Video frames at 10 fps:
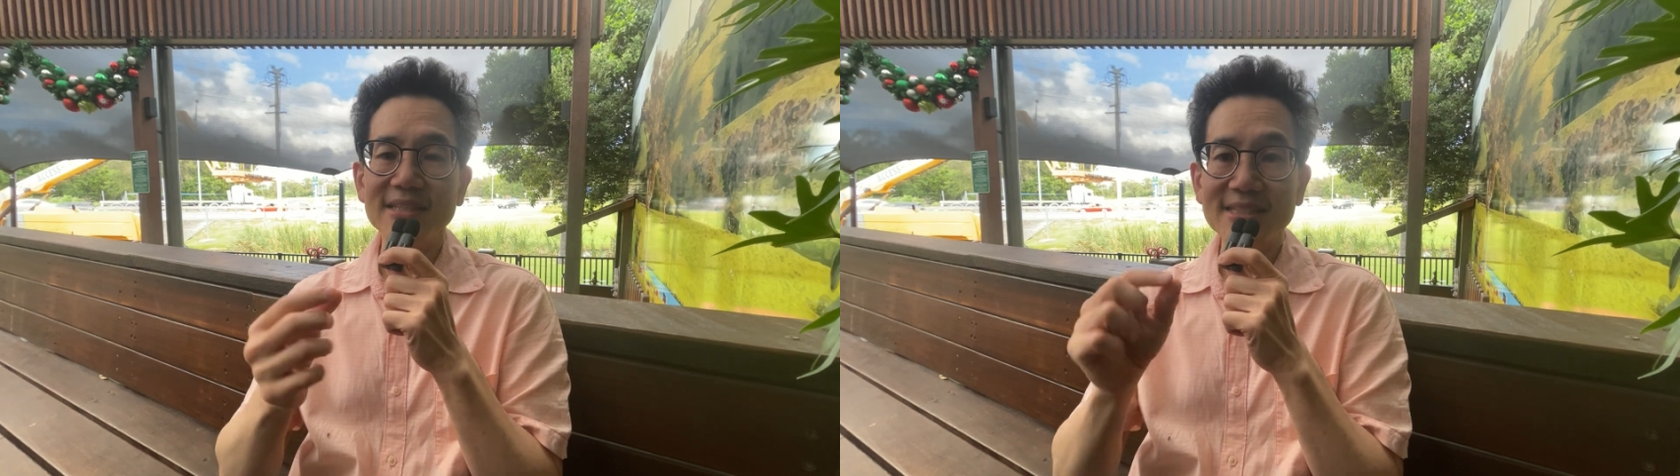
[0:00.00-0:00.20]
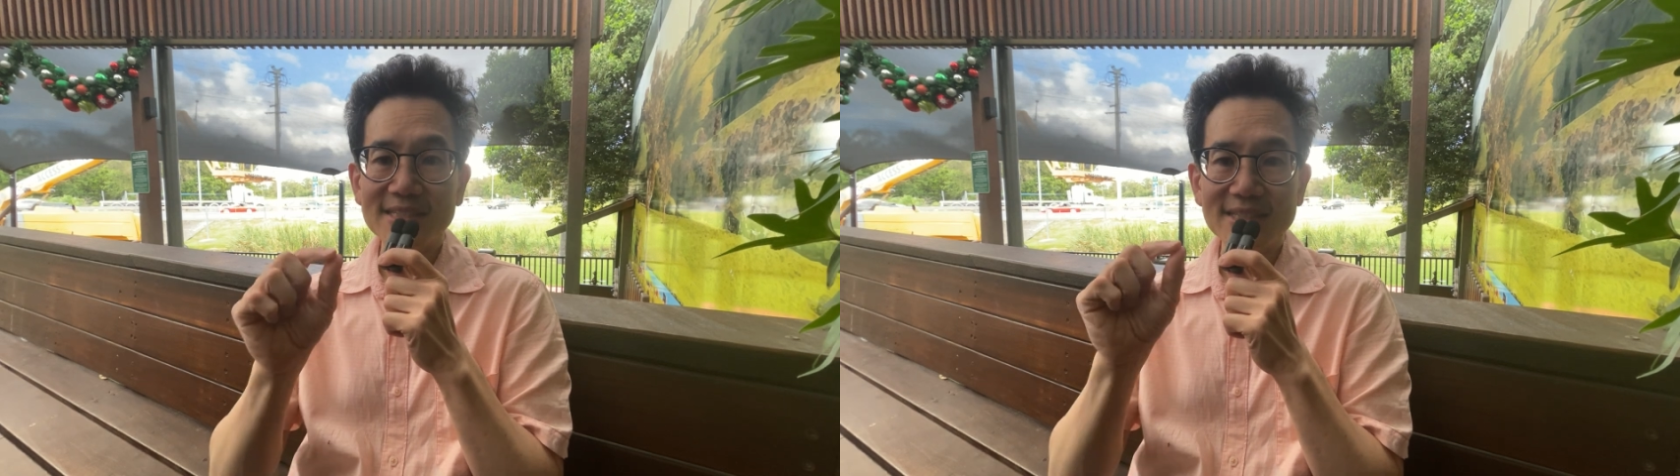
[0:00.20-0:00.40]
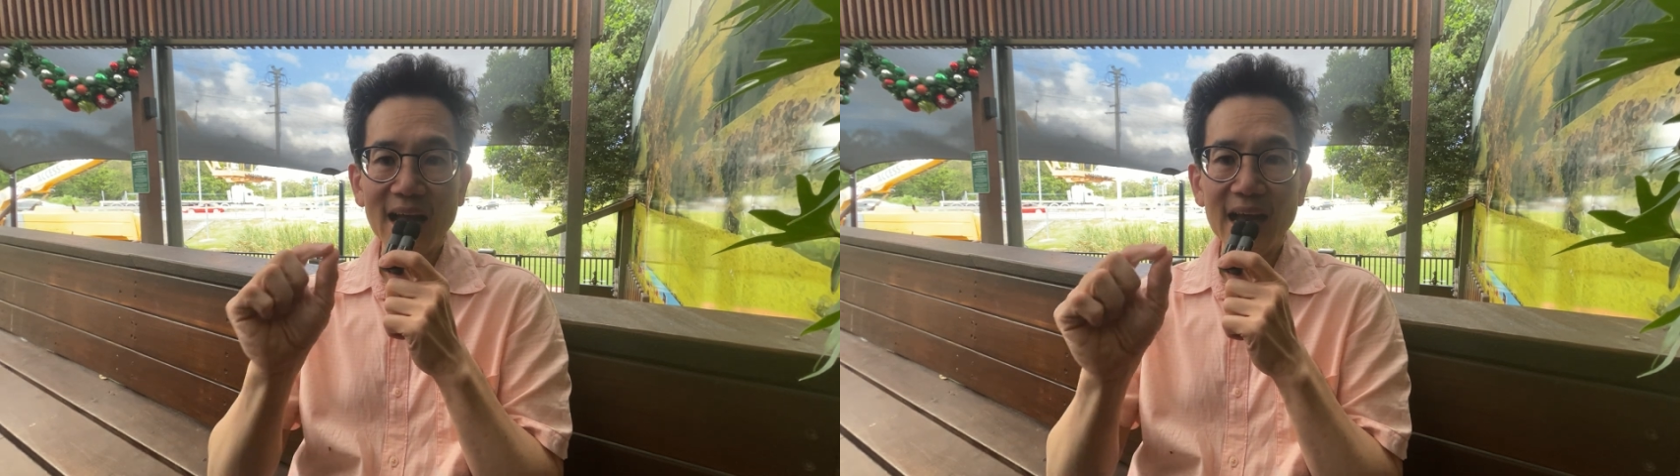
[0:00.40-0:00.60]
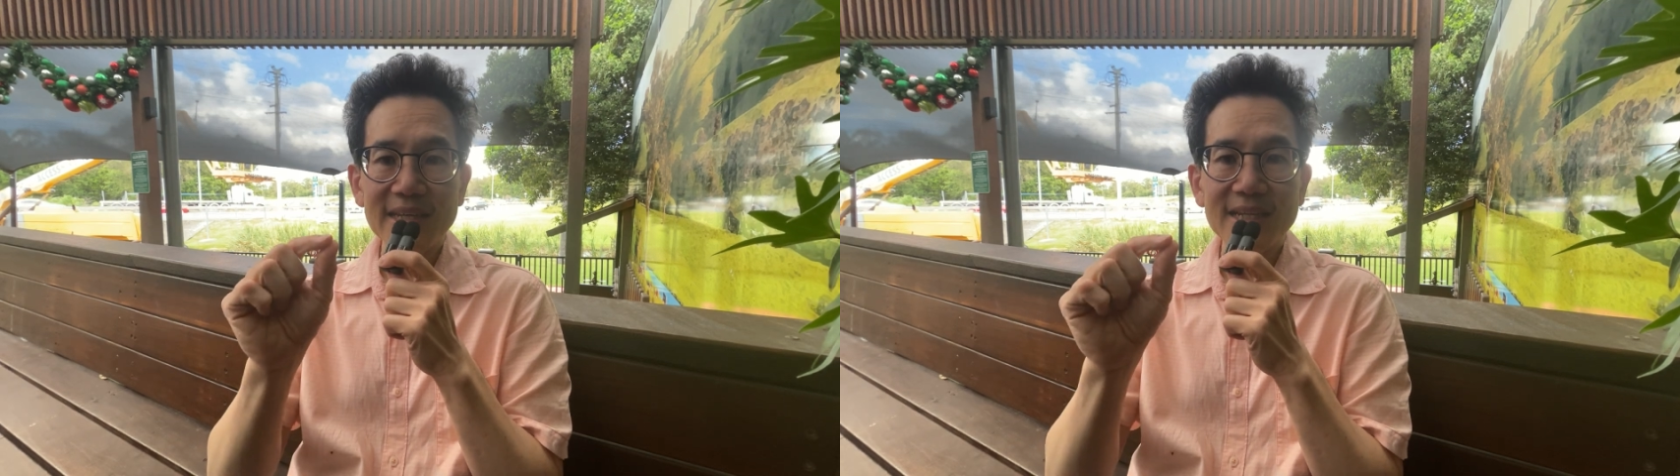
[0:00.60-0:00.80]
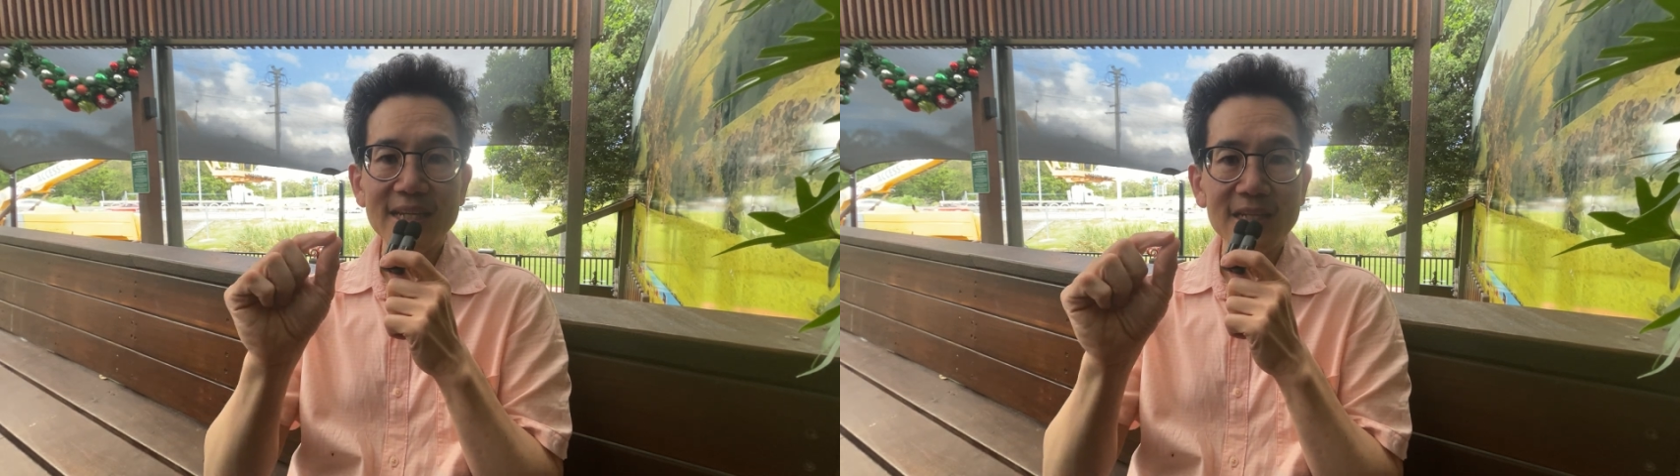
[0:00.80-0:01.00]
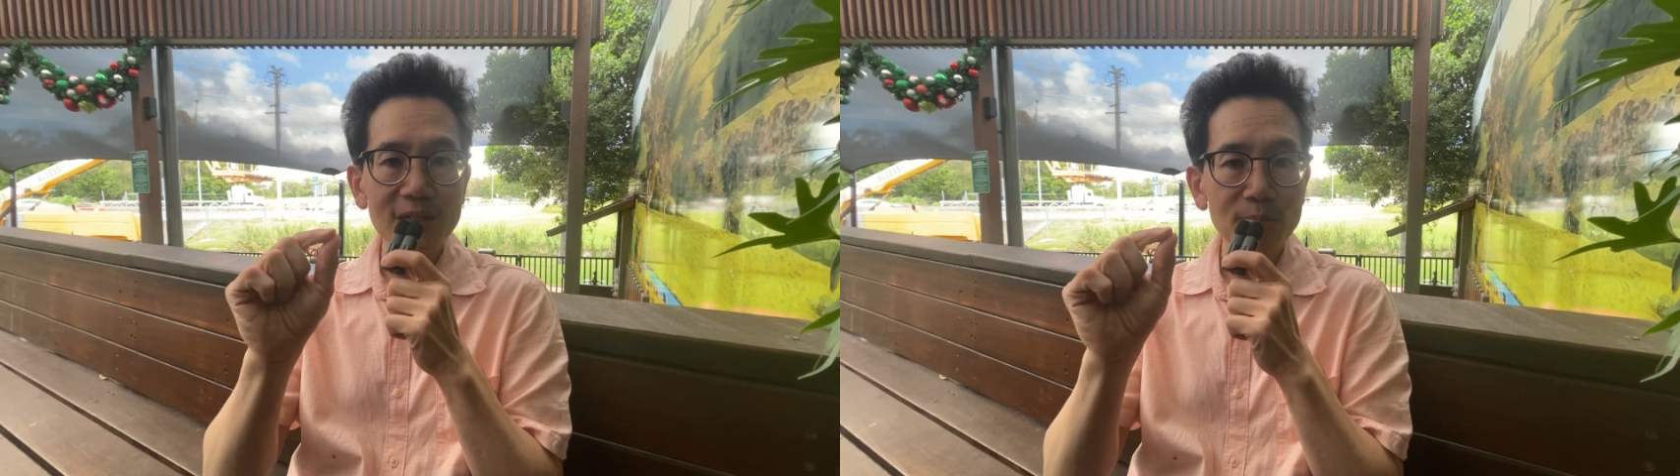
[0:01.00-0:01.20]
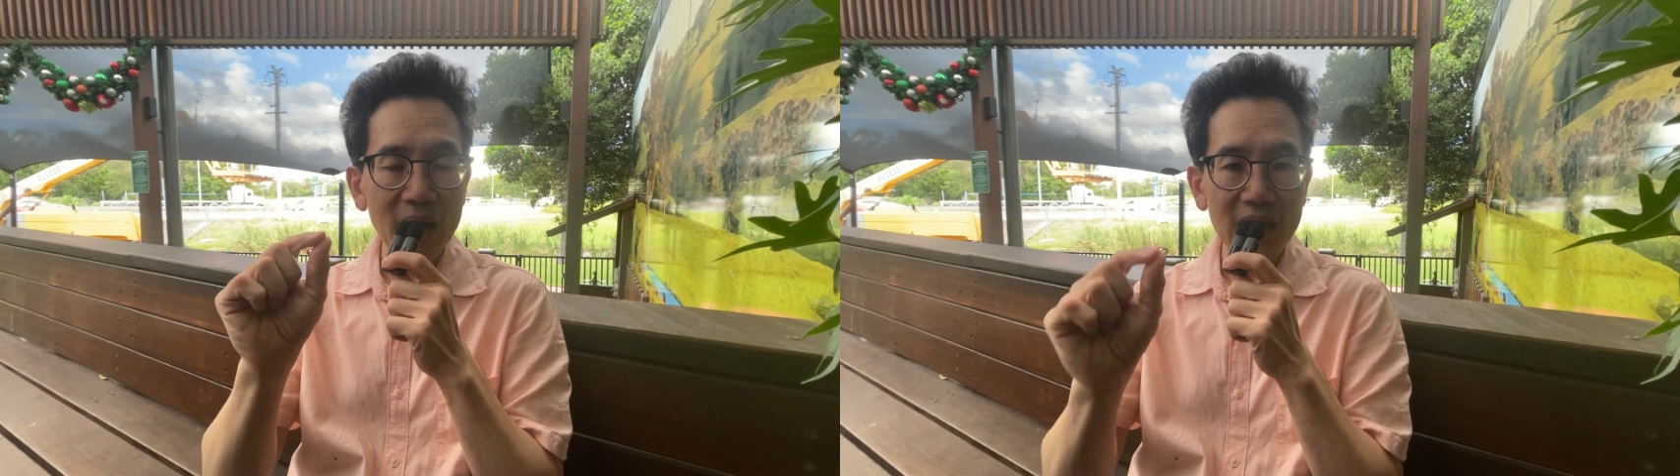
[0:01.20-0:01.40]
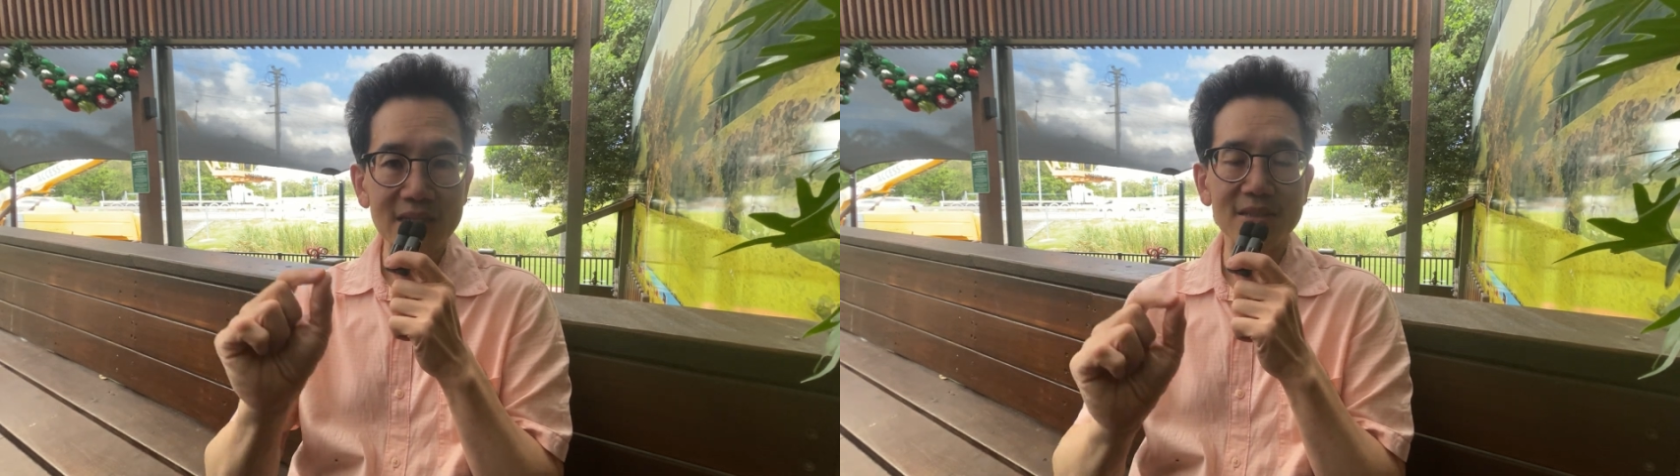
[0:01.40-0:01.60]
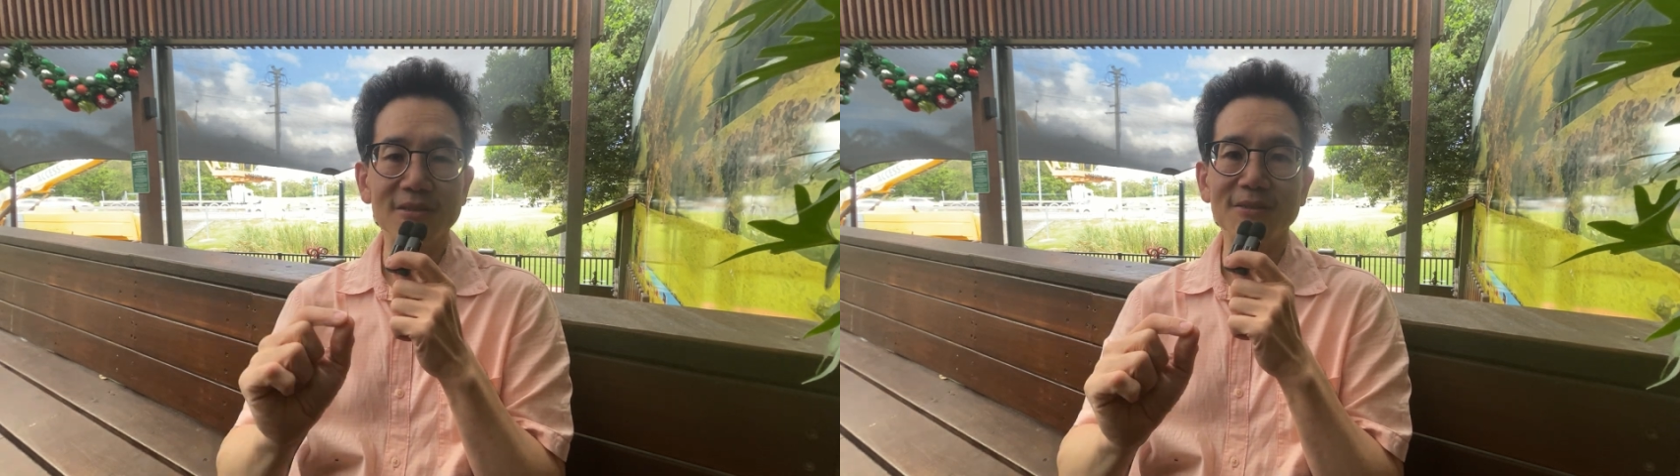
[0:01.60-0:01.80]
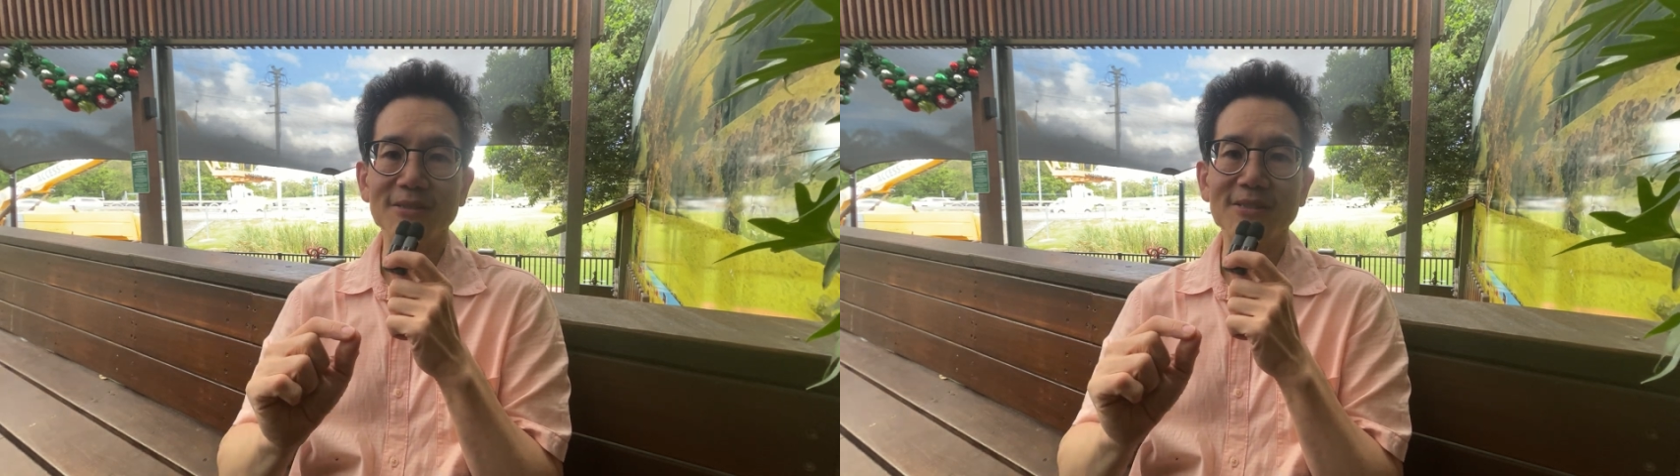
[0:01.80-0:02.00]
these tiny little
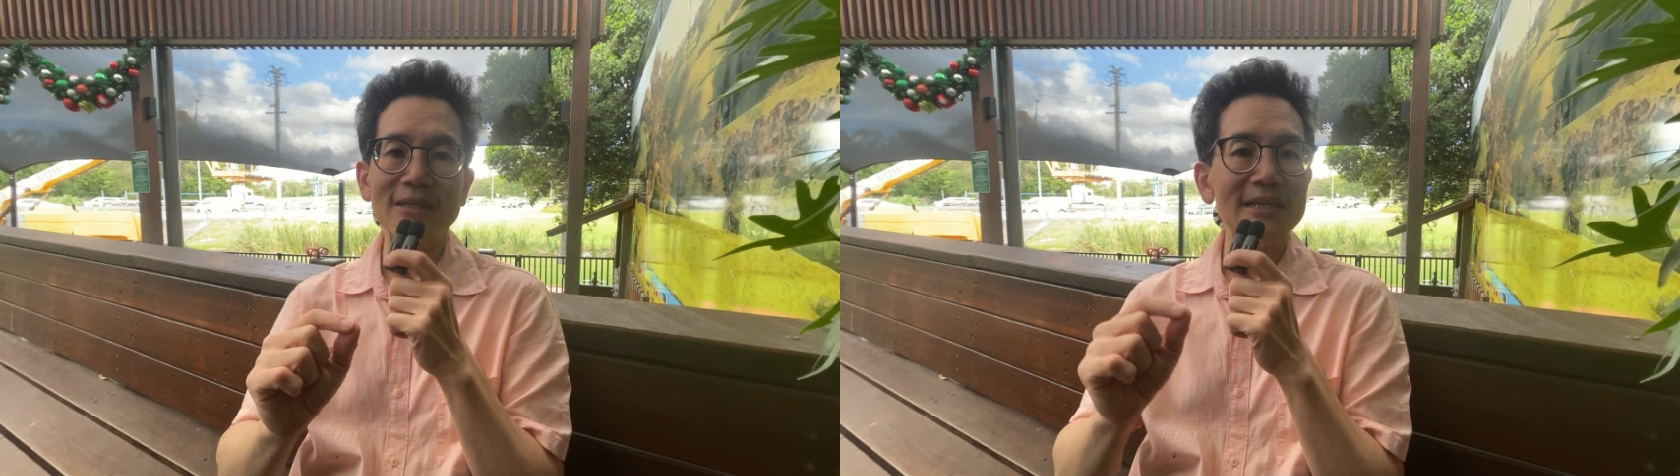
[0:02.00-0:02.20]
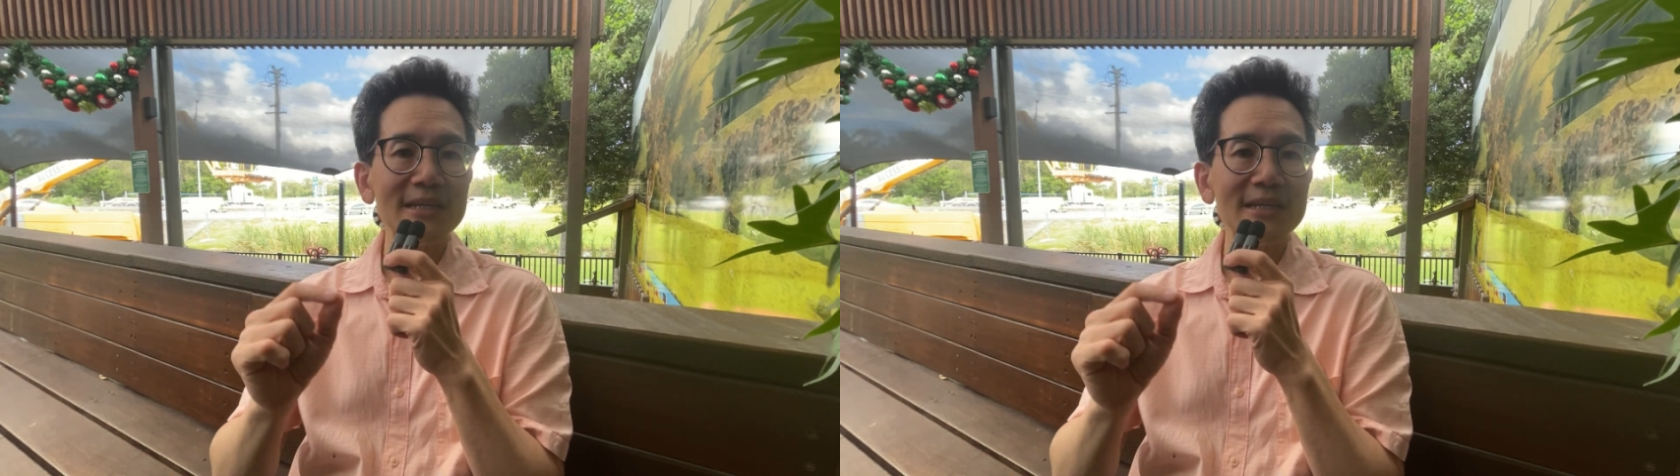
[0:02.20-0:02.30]
particles,